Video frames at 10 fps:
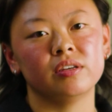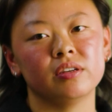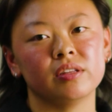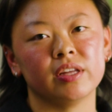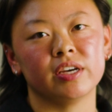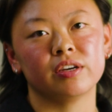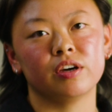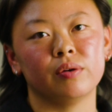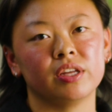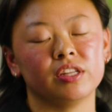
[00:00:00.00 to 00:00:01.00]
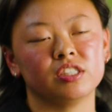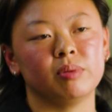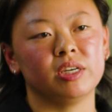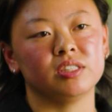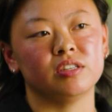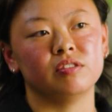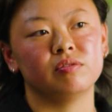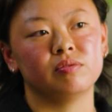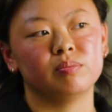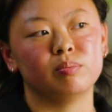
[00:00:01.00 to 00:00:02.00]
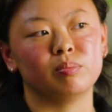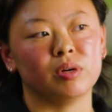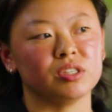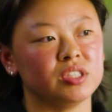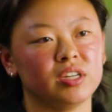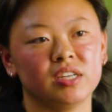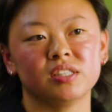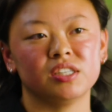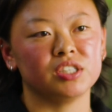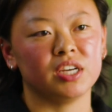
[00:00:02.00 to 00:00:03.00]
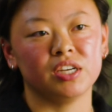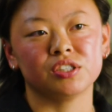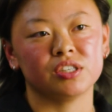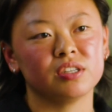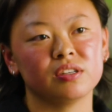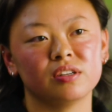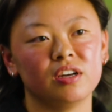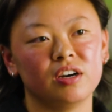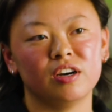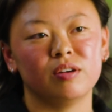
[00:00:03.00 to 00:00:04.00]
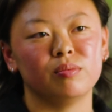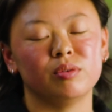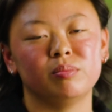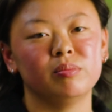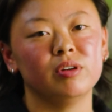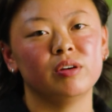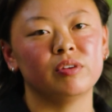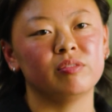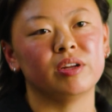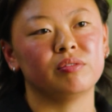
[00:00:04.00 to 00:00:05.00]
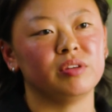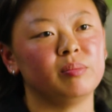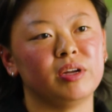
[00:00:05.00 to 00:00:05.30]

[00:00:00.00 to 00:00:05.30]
like going in the space of personalized education would have been really